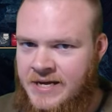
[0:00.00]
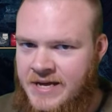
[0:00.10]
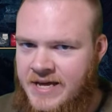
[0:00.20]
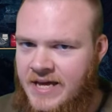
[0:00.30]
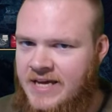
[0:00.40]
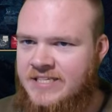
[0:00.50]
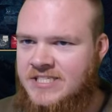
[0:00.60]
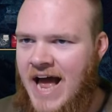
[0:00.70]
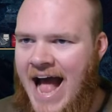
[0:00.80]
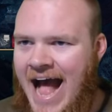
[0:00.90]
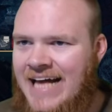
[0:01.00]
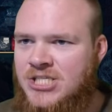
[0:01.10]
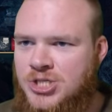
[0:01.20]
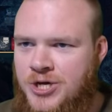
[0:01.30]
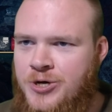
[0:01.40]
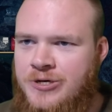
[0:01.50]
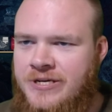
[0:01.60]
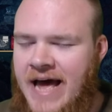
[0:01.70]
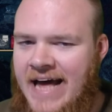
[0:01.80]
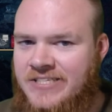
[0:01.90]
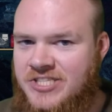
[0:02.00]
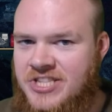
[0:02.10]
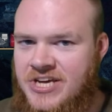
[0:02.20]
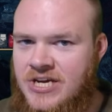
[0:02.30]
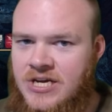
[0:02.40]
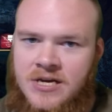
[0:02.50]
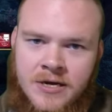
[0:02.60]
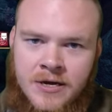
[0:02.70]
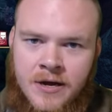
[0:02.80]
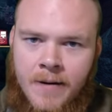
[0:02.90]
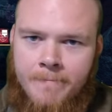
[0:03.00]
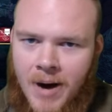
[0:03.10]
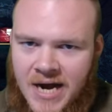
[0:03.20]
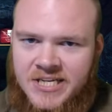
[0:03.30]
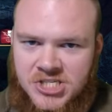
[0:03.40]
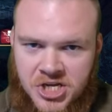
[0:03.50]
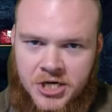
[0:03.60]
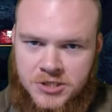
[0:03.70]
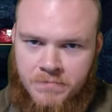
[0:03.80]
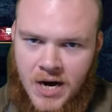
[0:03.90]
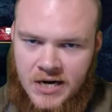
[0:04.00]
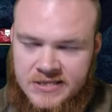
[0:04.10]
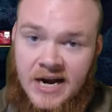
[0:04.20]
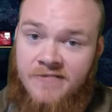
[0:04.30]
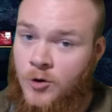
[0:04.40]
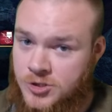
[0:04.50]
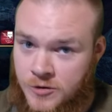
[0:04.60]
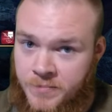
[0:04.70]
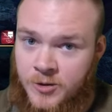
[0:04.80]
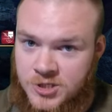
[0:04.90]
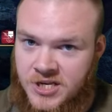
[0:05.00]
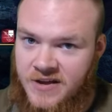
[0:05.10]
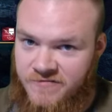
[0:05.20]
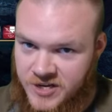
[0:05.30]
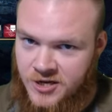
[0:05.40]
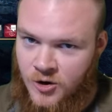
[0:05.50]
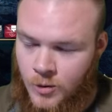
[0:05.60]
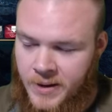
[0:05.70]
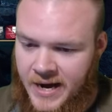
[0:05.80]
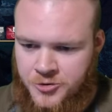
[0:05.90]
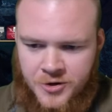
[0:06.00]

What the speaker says: is as good as the Midas Touch mod that I've also posted a video about.